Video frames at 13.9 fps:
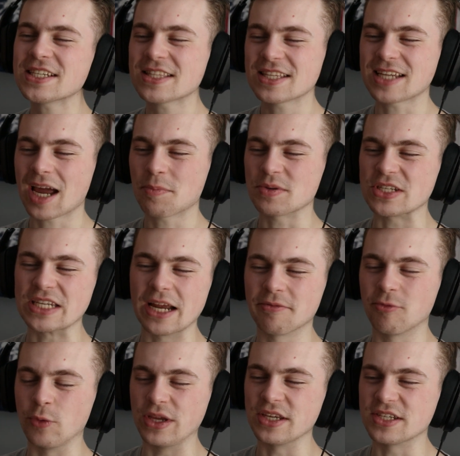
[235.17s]
the type of
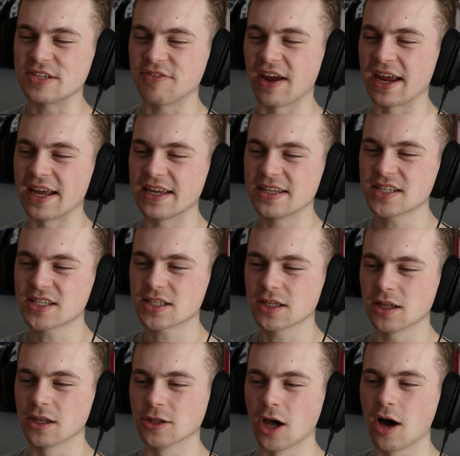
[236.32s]
stuff we as fans
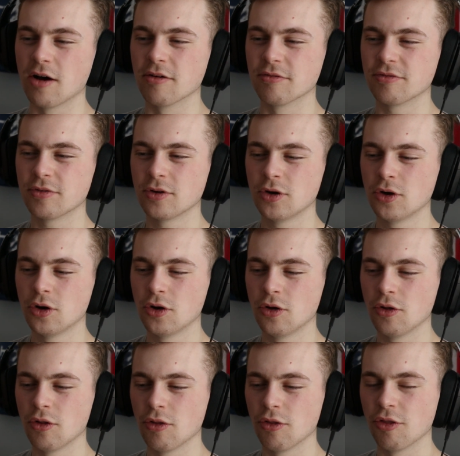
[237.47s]
love
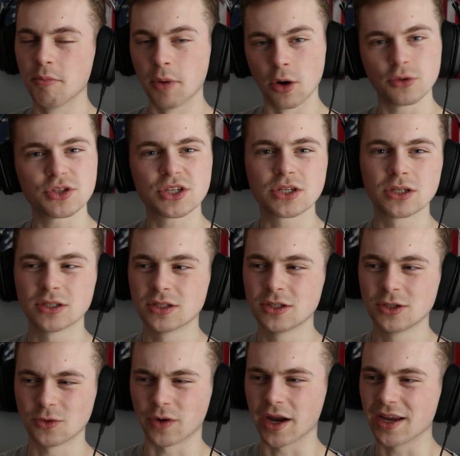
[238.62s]
the most,
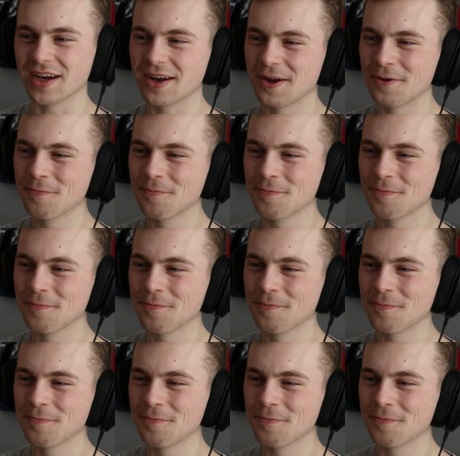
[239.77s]
right?